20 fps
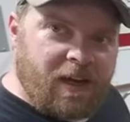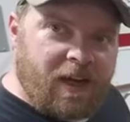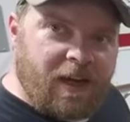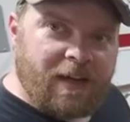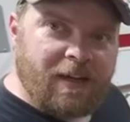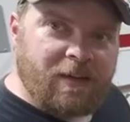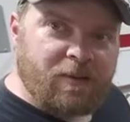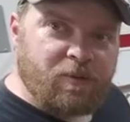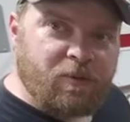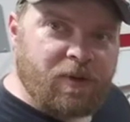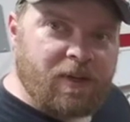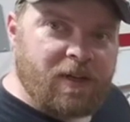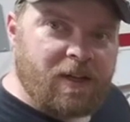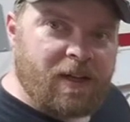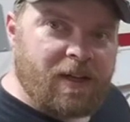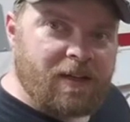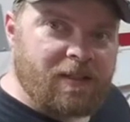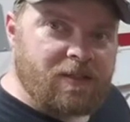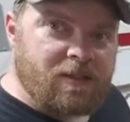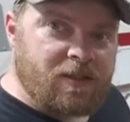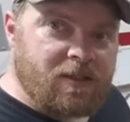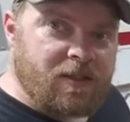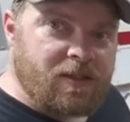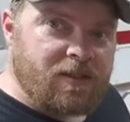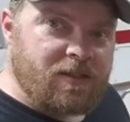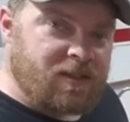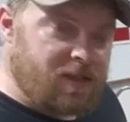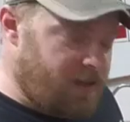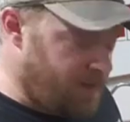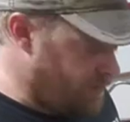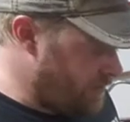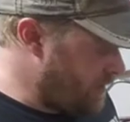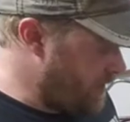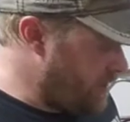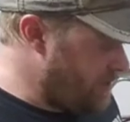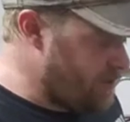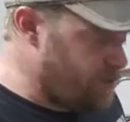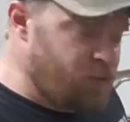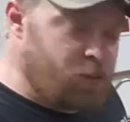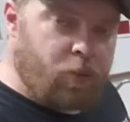didn't realize that this stuff
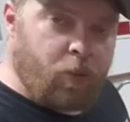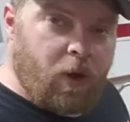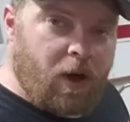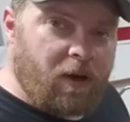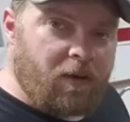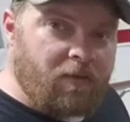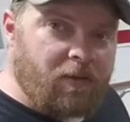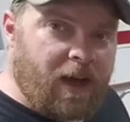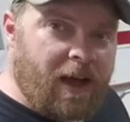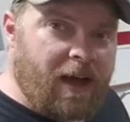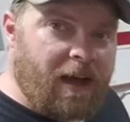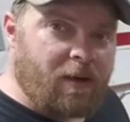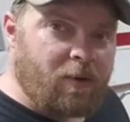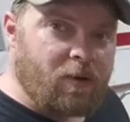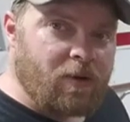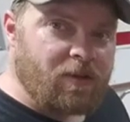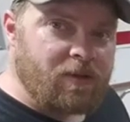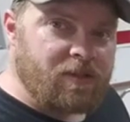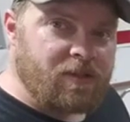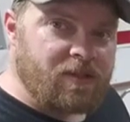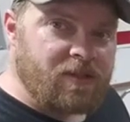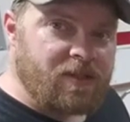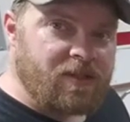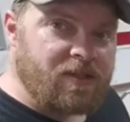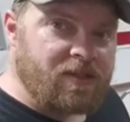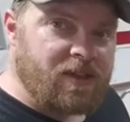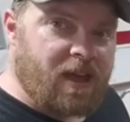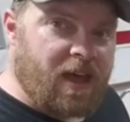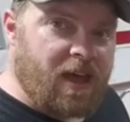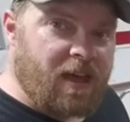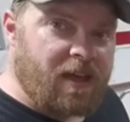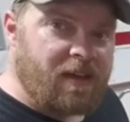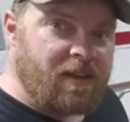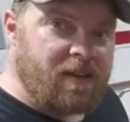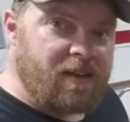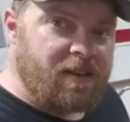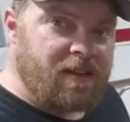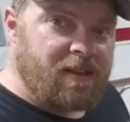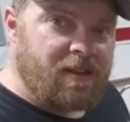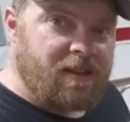takes 12 hours to set
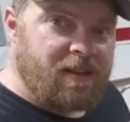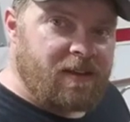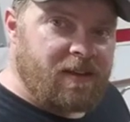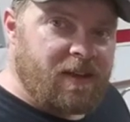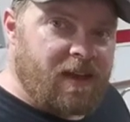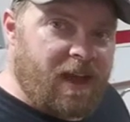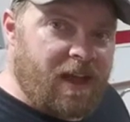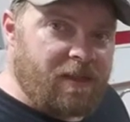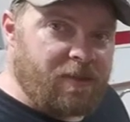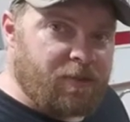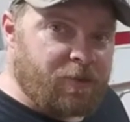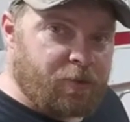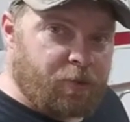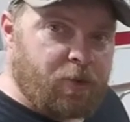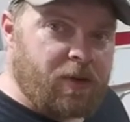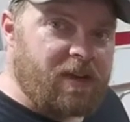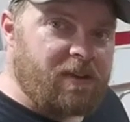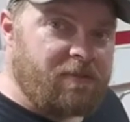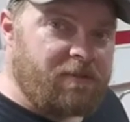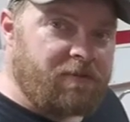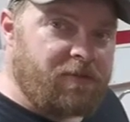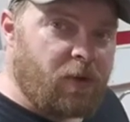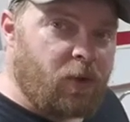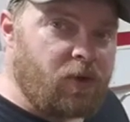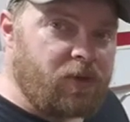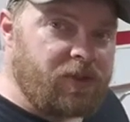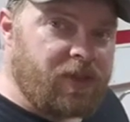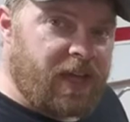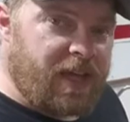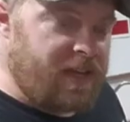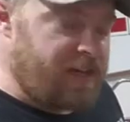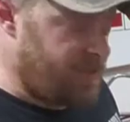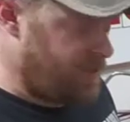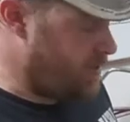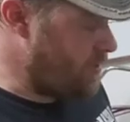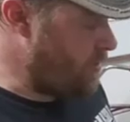and 3 full days to